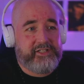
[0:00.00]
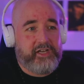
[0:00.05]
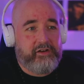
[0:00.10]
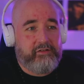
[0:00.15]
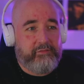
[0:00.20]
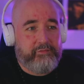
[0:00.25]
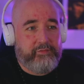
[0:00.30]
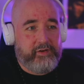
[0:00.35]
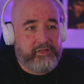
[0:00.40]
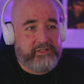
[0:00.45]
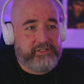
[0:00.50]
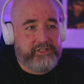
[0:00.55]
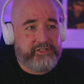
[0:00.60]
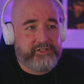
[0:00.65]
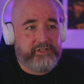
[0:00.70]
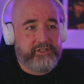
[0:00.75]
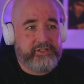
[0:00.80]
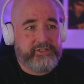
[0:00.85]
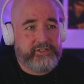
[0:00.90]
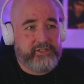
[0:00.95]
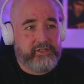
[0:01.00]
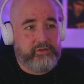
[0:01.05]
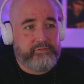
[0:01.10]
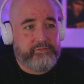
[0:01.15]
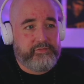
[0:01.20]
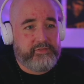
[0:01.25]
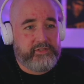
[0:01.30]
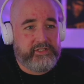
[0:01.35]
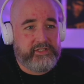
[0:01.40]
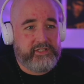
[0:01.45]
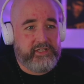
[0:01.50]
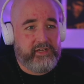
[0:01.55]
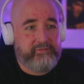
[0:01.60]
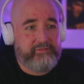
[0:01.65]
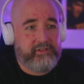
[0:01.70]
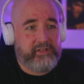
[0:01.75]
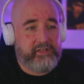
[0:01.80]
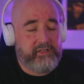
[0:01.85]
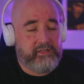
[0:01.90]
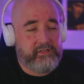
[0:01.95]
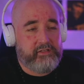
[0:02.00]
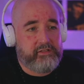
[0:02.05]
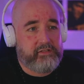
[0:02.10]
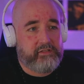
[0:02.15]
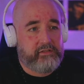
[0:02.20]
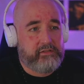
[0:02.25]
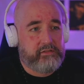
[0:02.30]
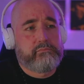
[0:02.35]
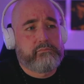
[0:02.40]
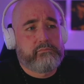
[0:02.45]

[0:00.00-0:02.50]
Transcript: sacrifices herself to save the kid.